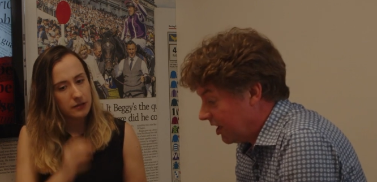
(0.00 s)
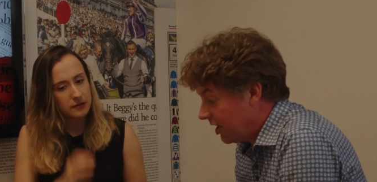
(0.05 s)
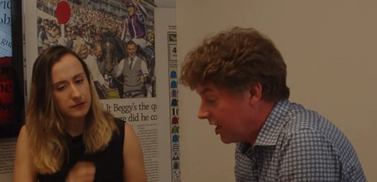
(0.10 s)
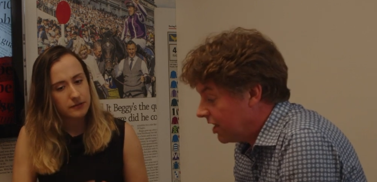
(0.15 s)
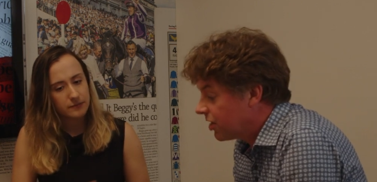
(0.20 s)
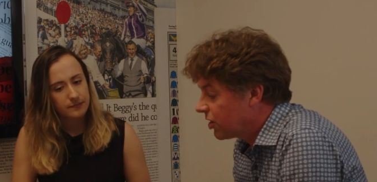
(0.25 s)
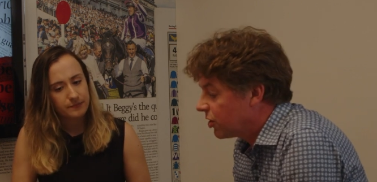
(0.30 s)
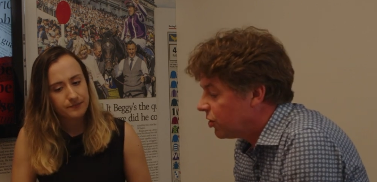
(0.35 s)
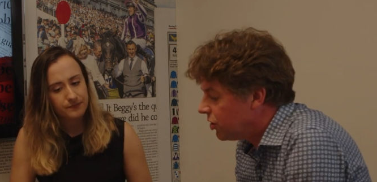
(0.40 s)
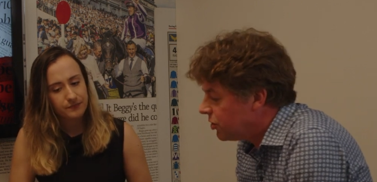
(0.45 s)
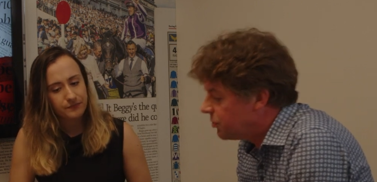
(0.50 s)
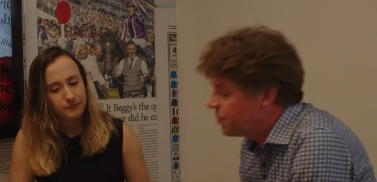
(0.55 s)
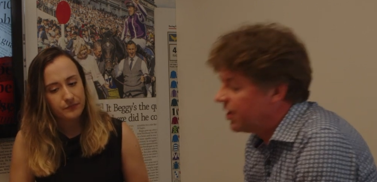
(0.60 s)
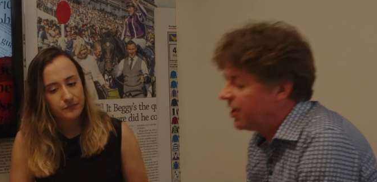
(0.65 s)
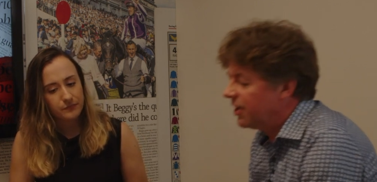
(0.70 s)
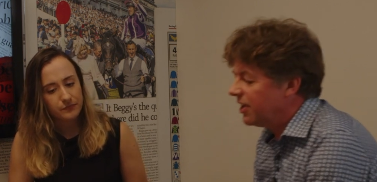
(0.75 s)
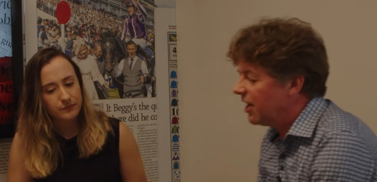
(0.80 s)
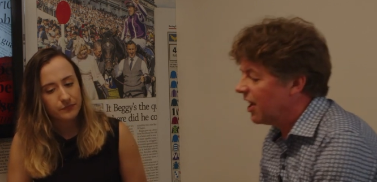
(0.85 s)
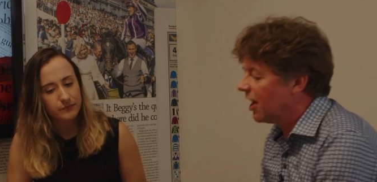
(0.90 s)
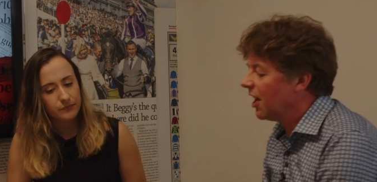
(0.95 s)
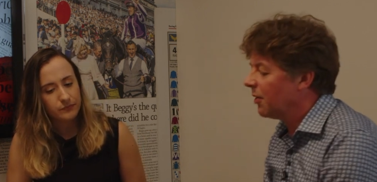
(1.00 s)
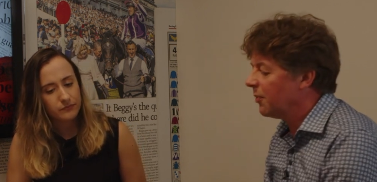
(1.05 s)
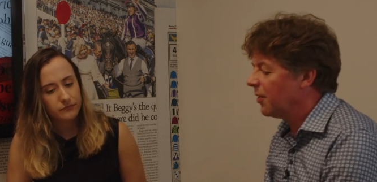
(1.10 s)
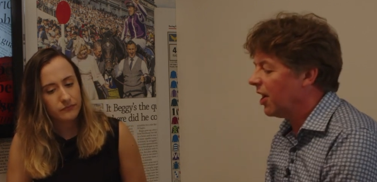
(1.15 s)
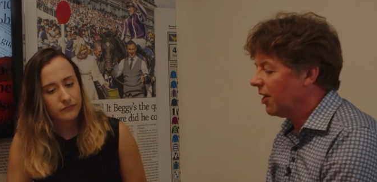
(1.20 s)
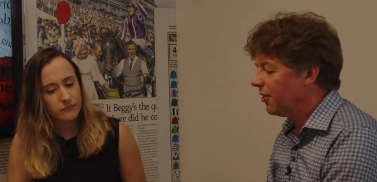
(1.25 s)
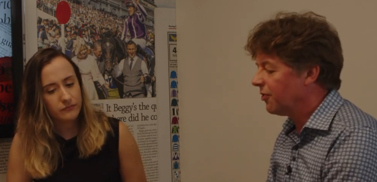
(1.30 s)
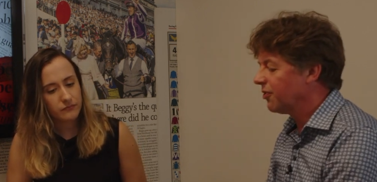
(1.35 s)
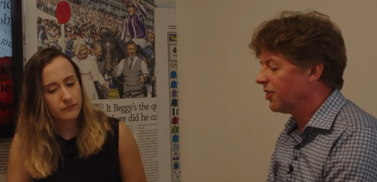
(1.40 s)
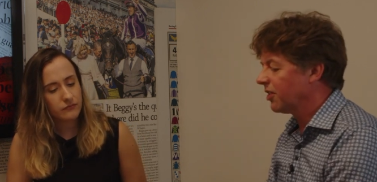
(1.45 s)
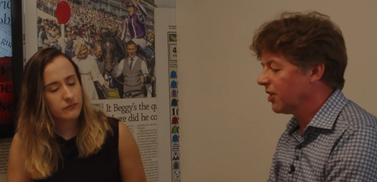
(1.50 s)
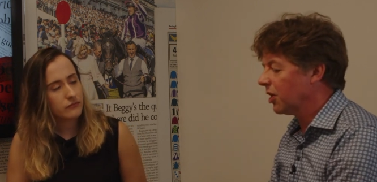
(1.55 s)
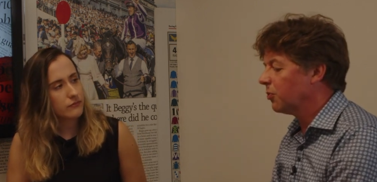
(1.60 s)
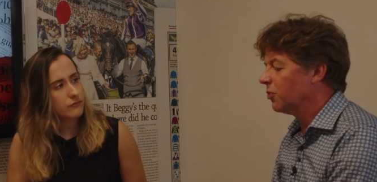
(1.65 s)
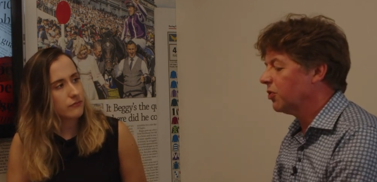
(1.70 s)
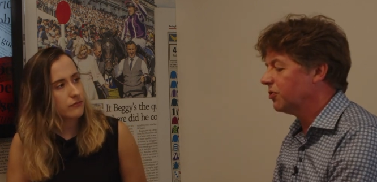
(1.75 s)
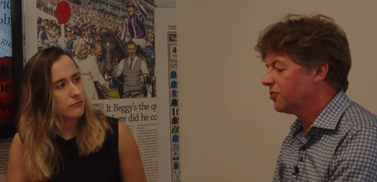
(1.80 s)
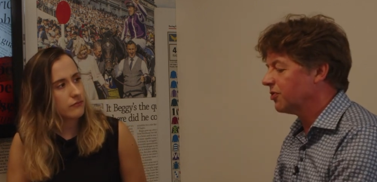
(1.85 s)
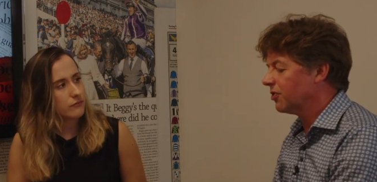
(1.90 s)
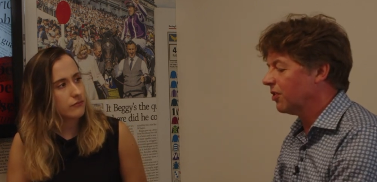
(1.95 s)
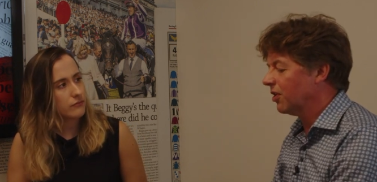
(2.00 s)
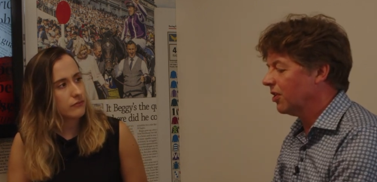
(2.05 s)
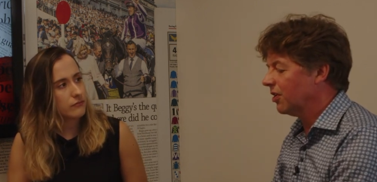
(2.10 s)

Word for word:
Speaker 1: it could be, yeah. I mean, I think I would